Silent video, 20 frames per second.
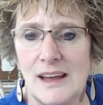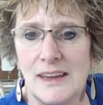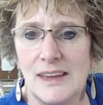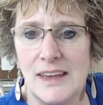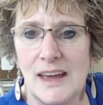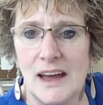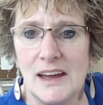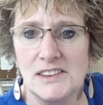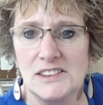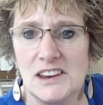
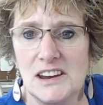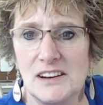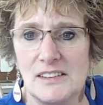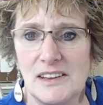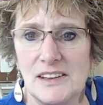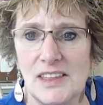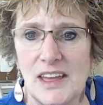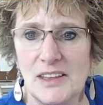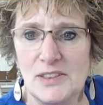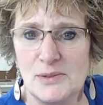Yeah,
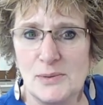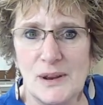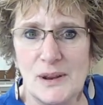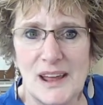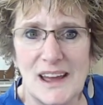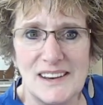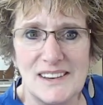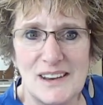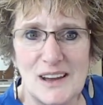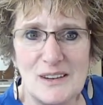Terry, that's what
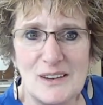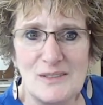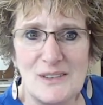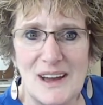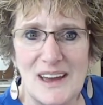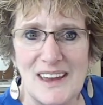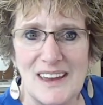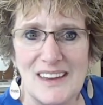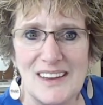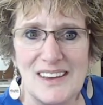I tell
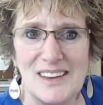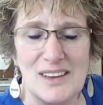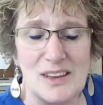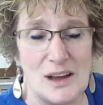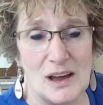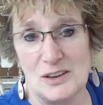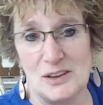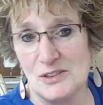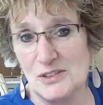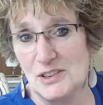my,
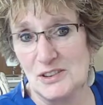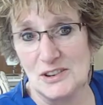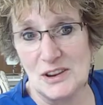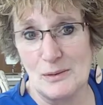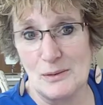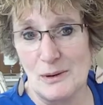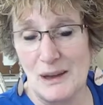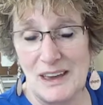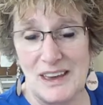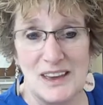I used to
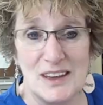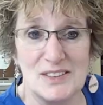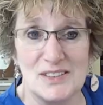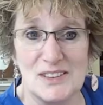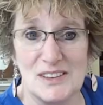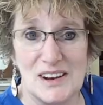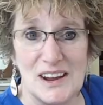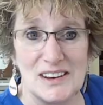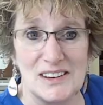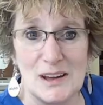tell my kids
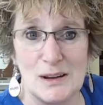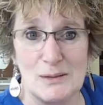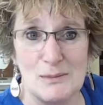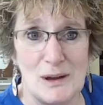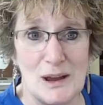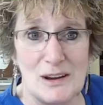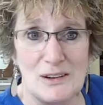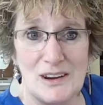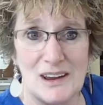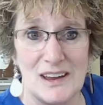and I tell
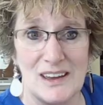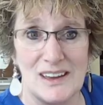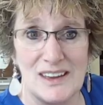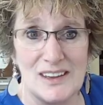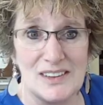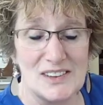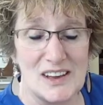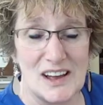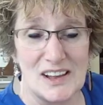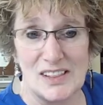my
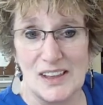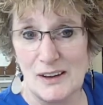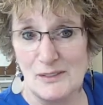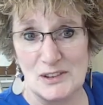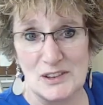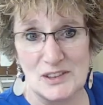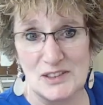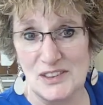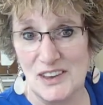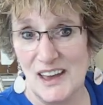grandkids. I love
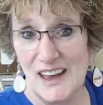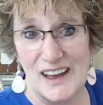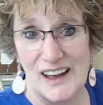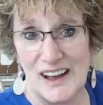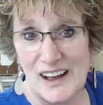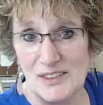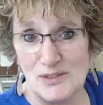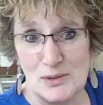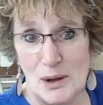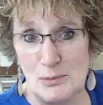to sing,
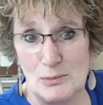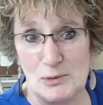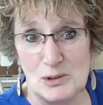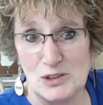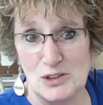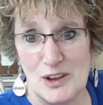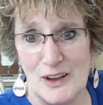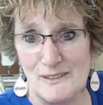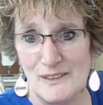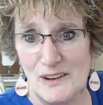I, I'm
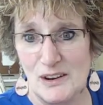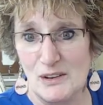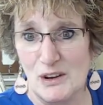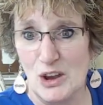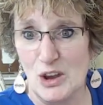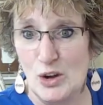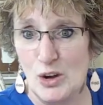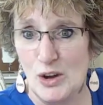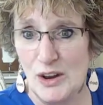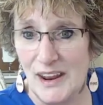just not very
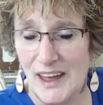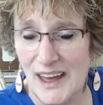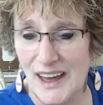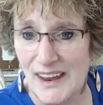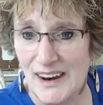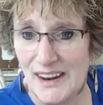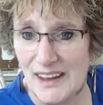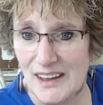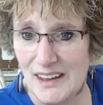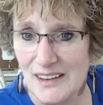good
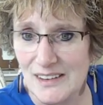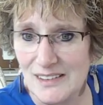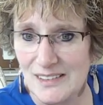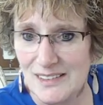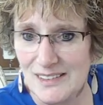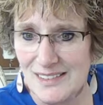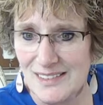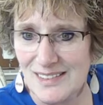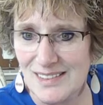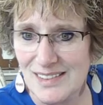at it.
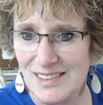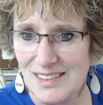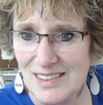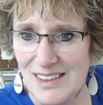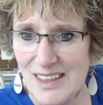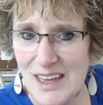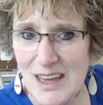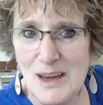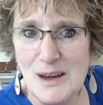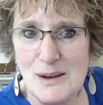
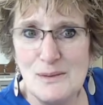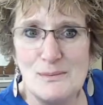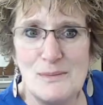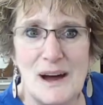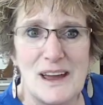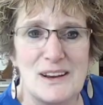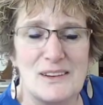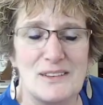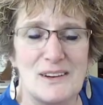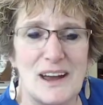
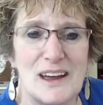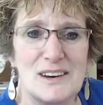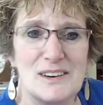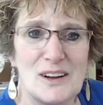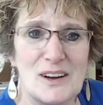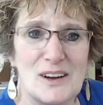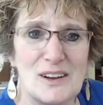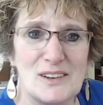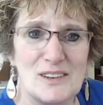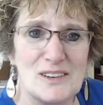My
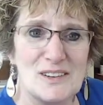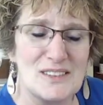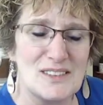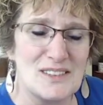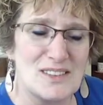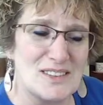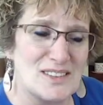granddaughter,